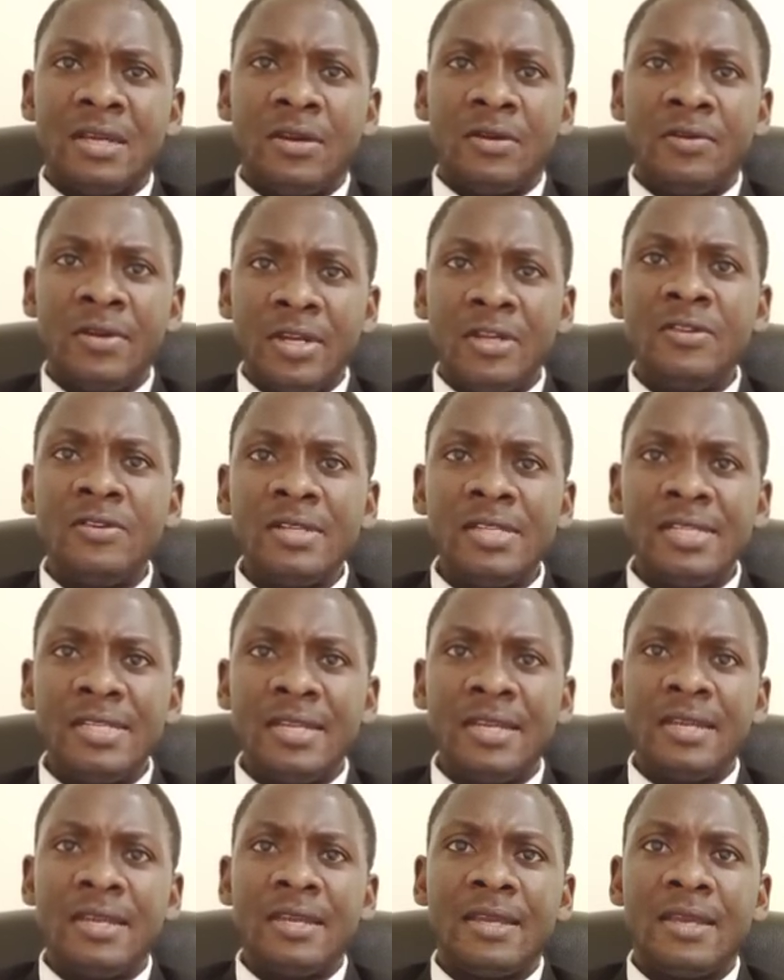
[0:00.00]

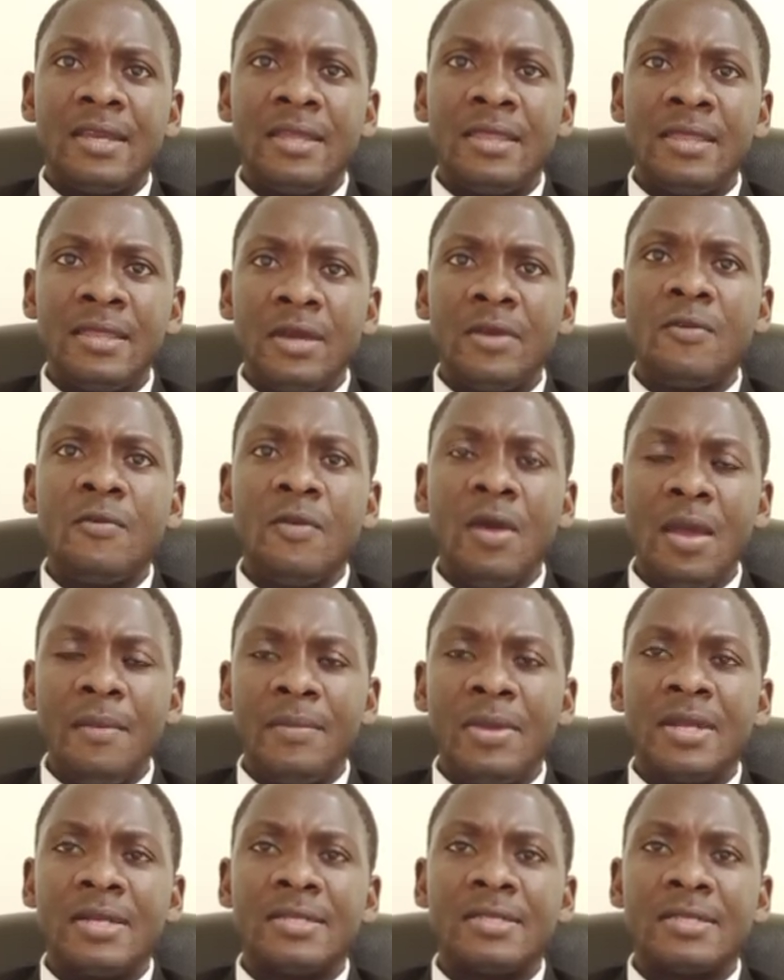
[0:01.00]
reducing the
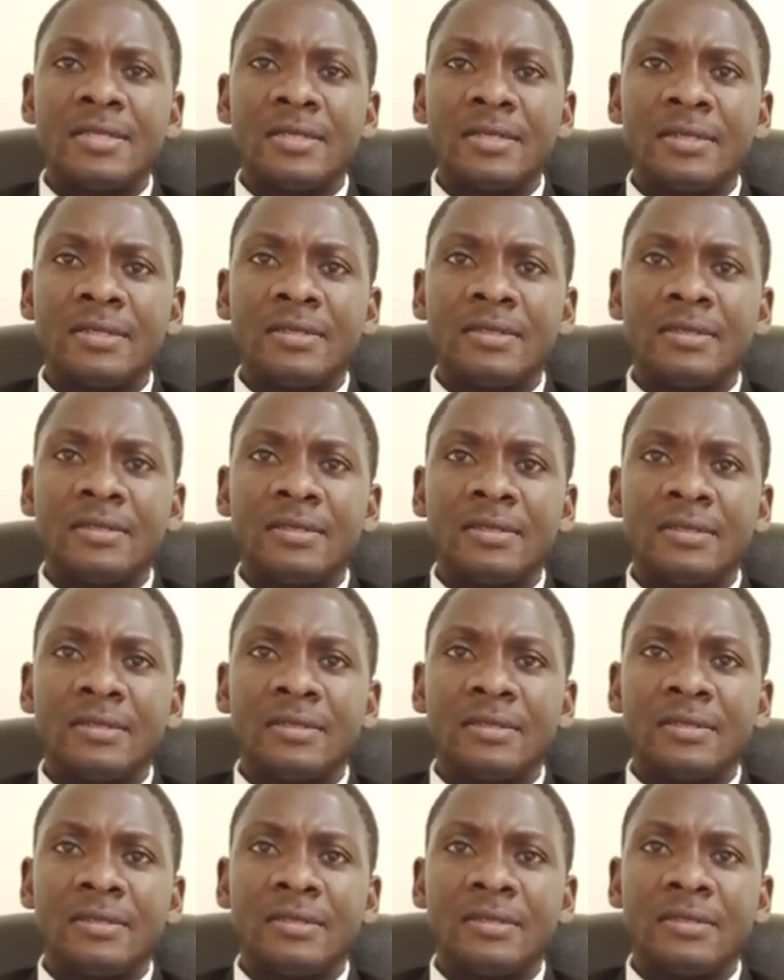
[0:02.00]
requirements
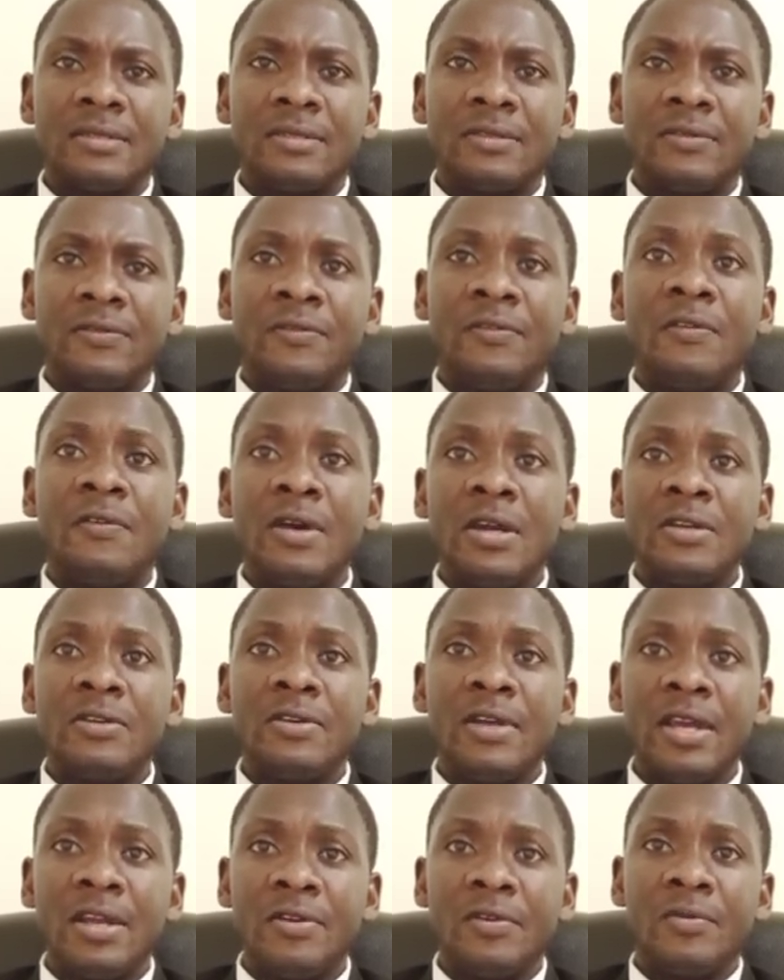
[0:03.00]
for one to
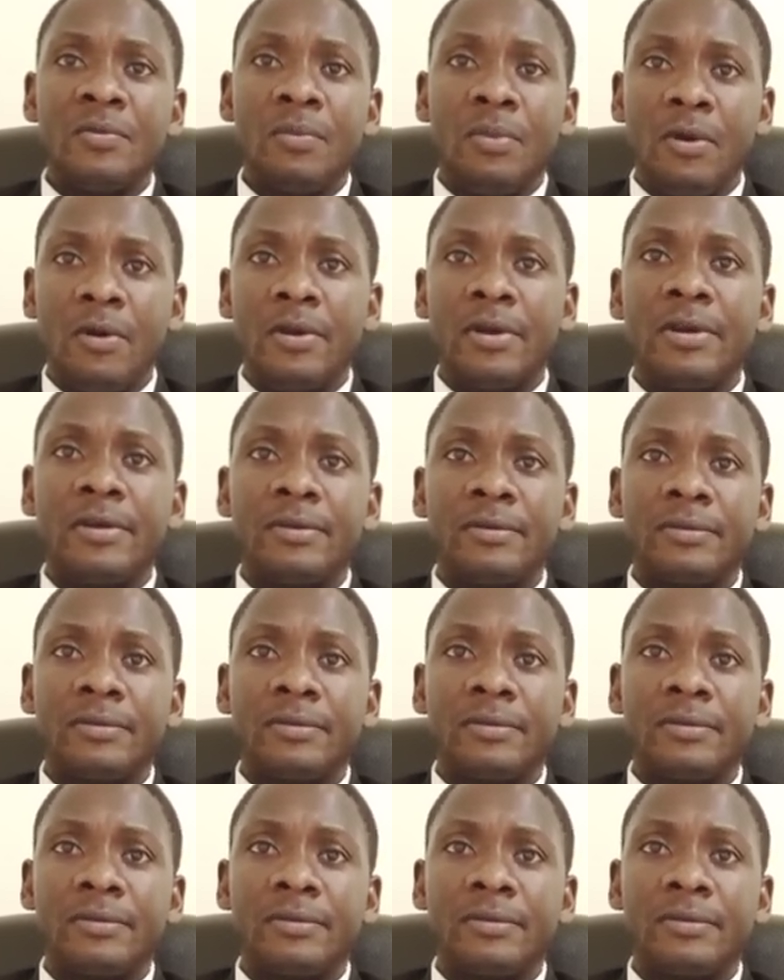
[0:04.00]
get on board.